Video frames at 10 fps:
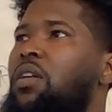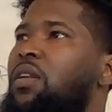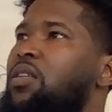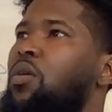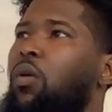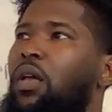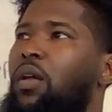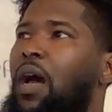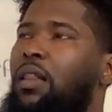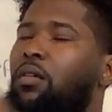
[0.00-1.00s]
just hold it
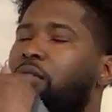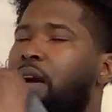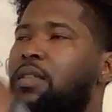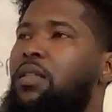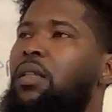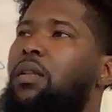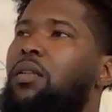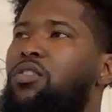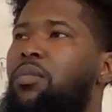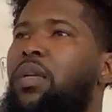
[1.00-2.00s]
at the horizon,
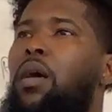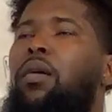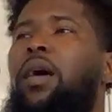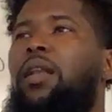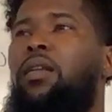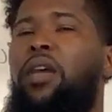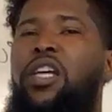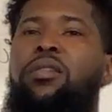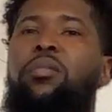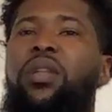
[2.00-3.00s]
trim it out, and the
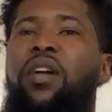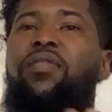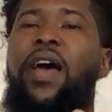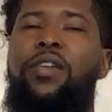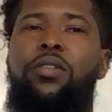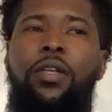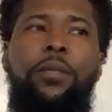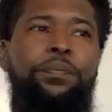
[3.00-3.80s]
airspeed will bleed off naturally.